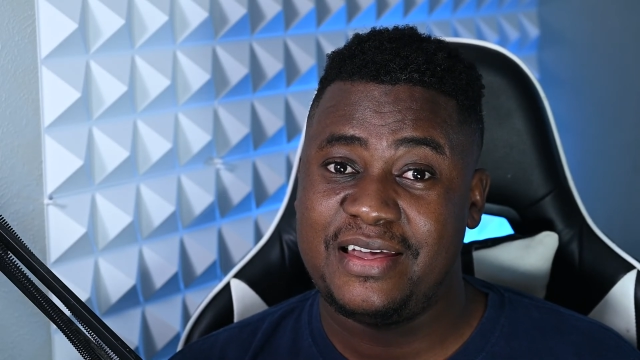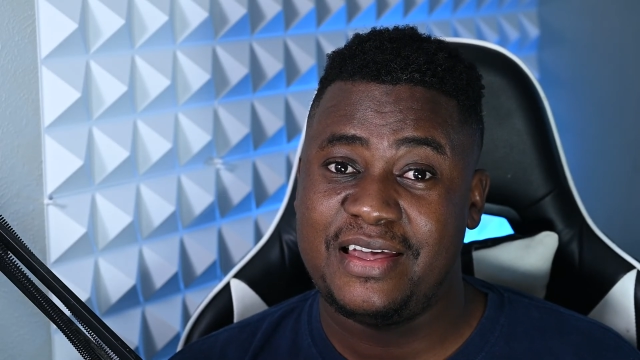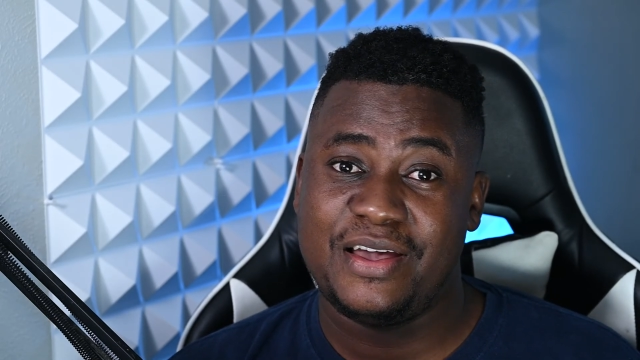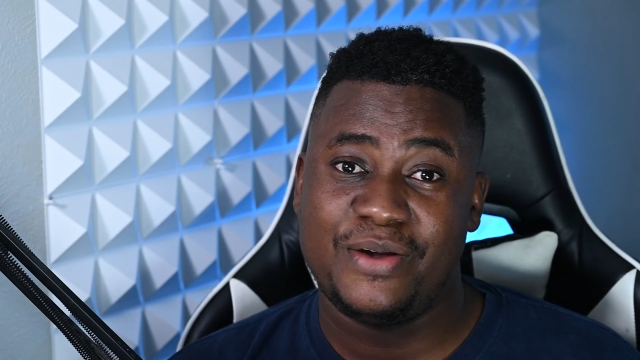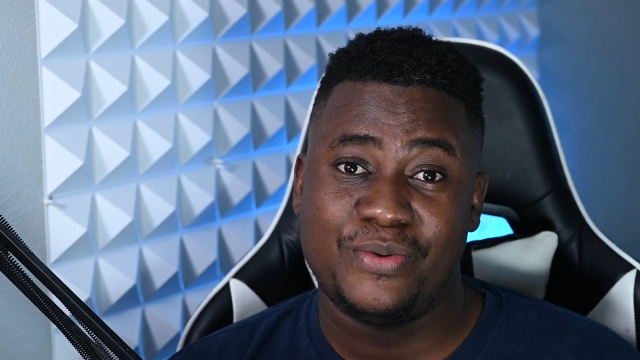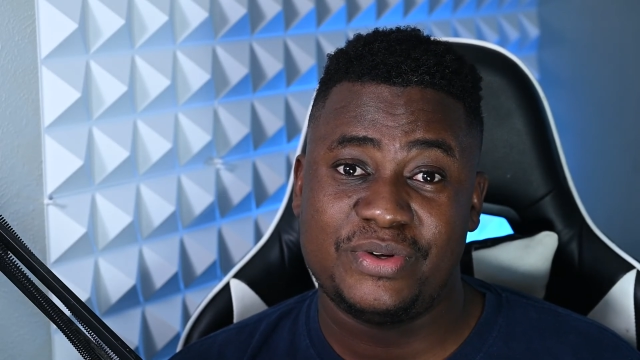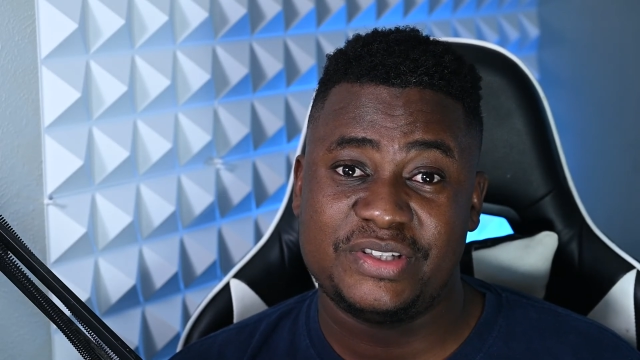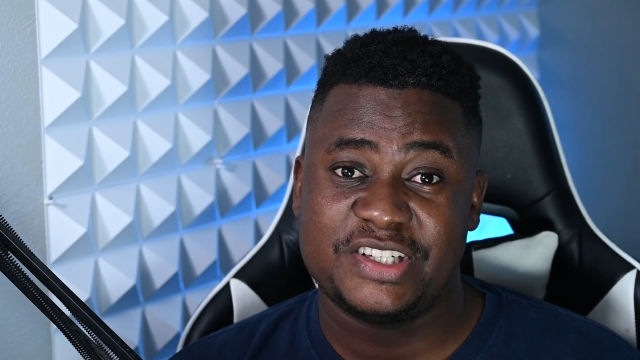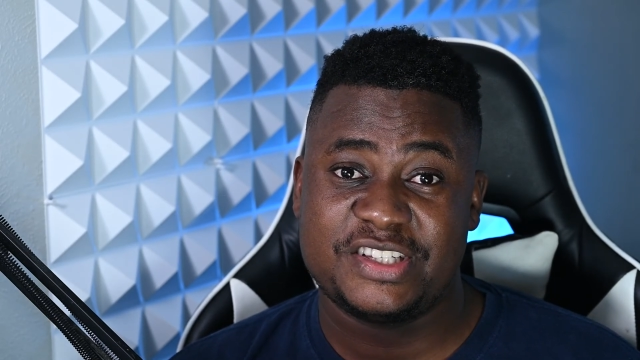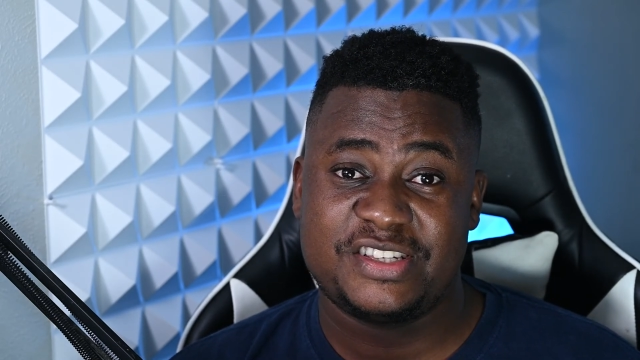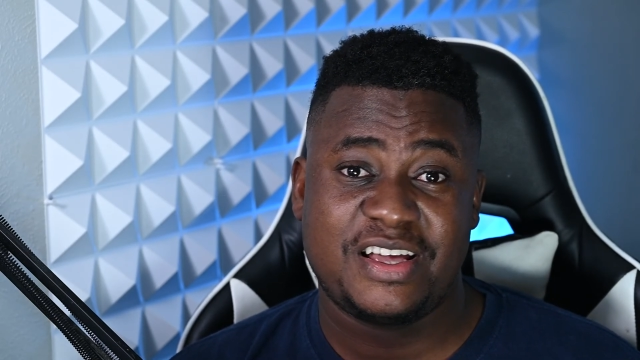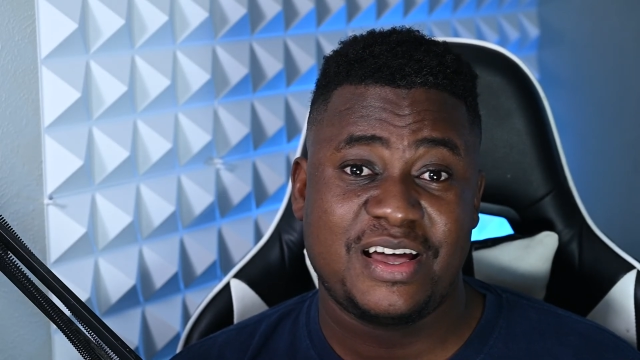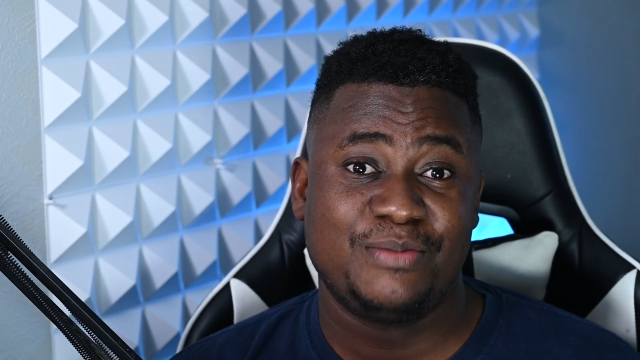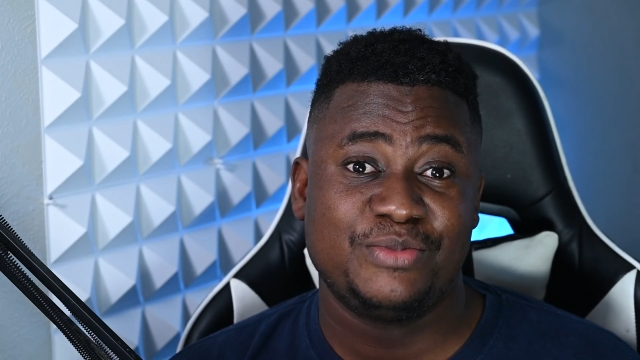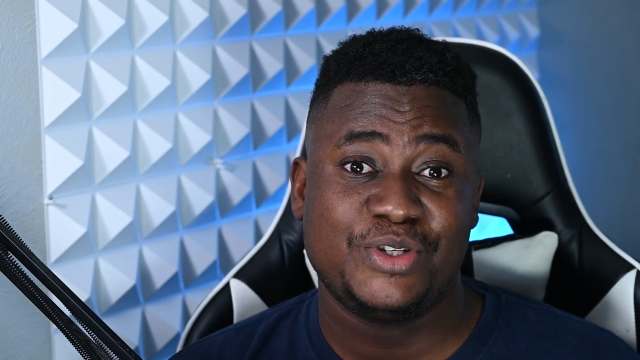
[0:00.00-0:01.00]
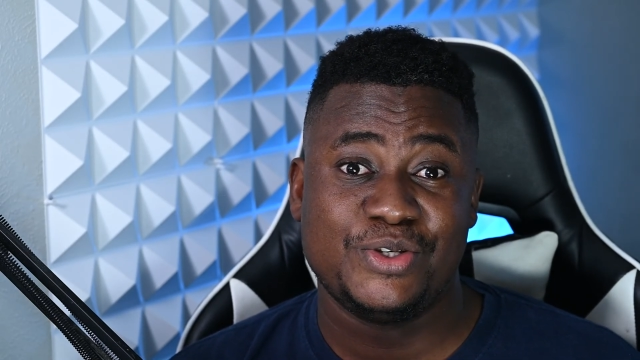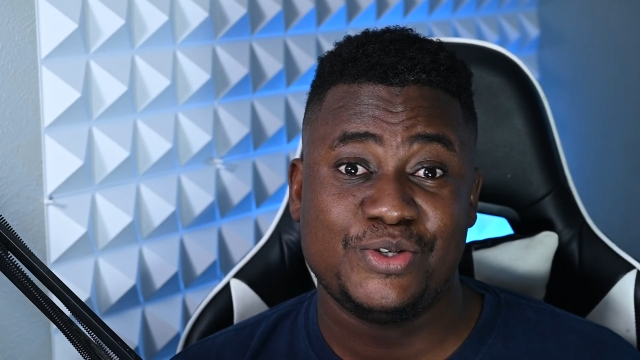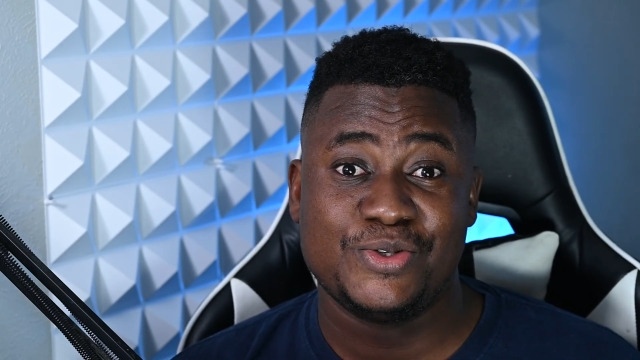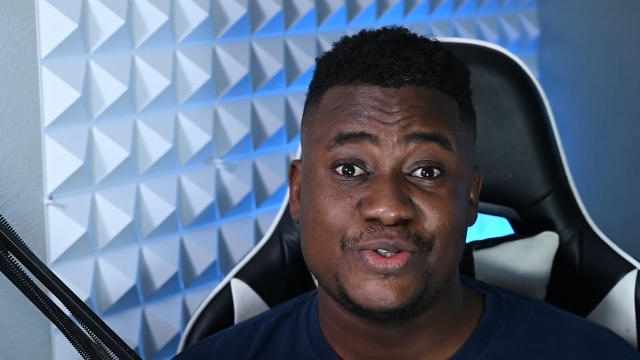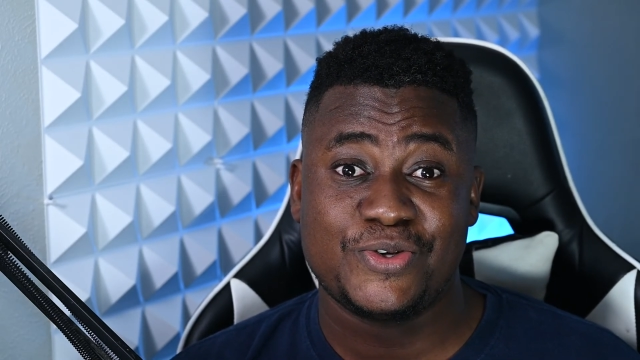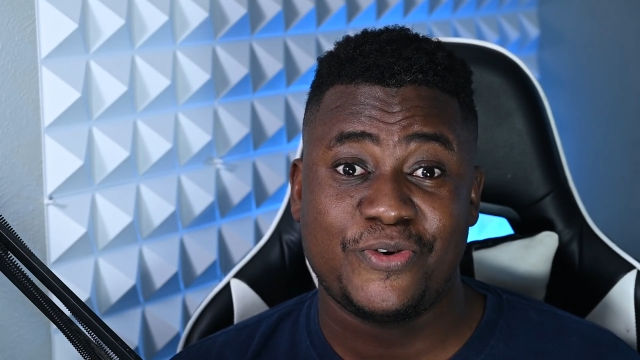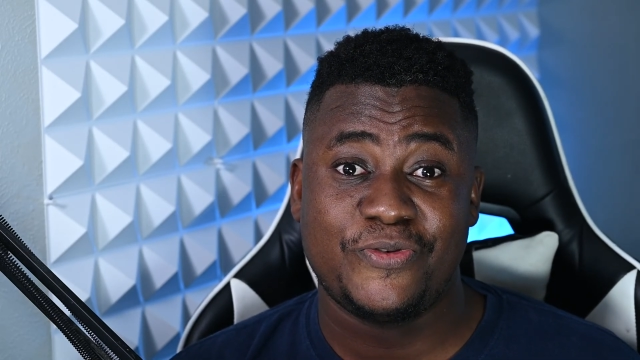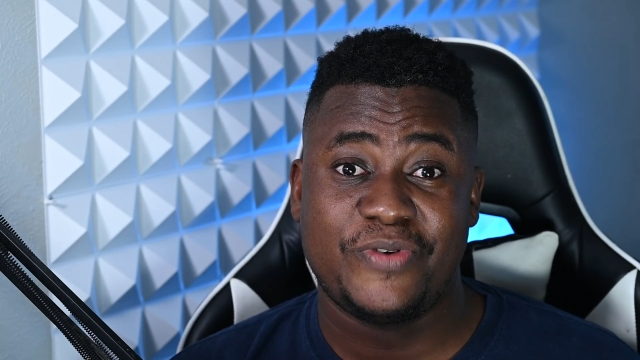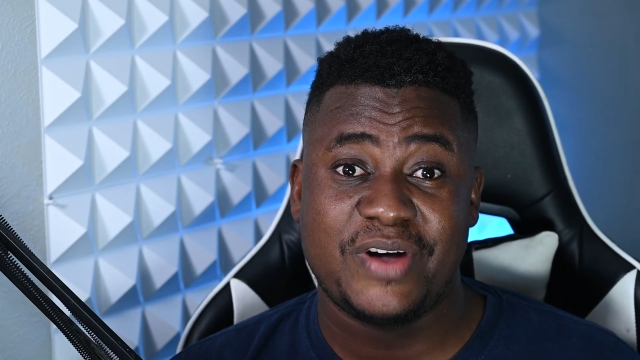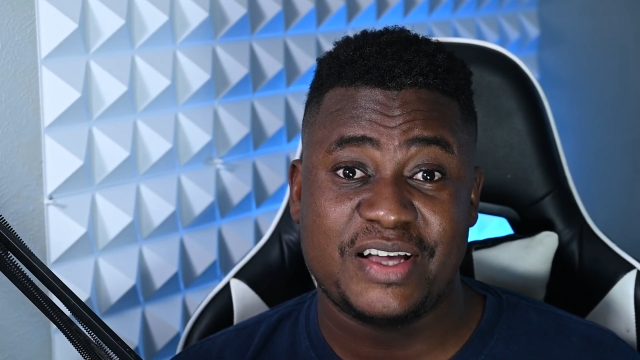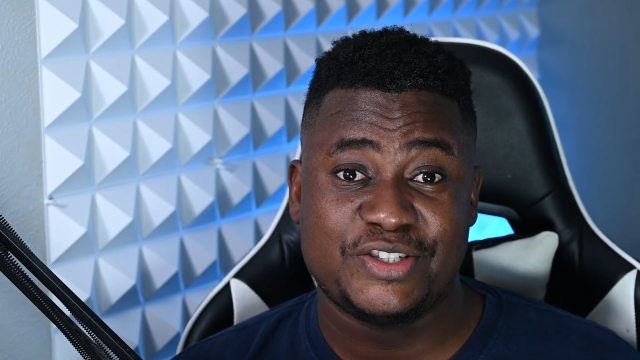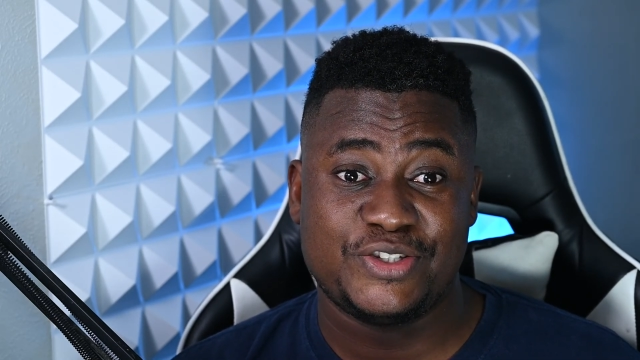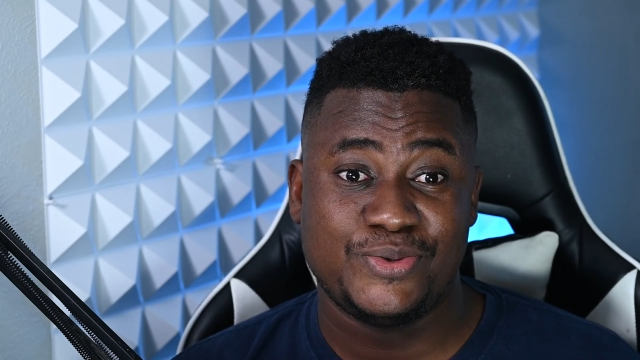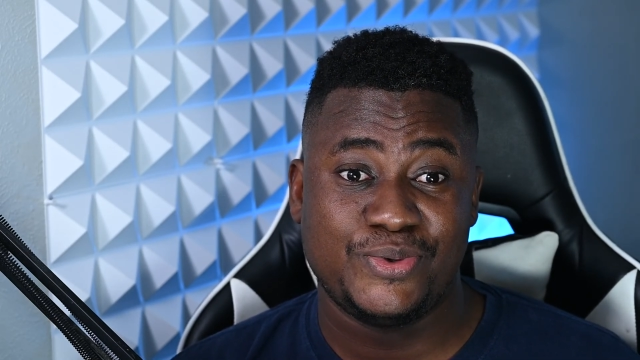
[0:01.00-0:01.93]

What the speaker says: it will just come to you so fast.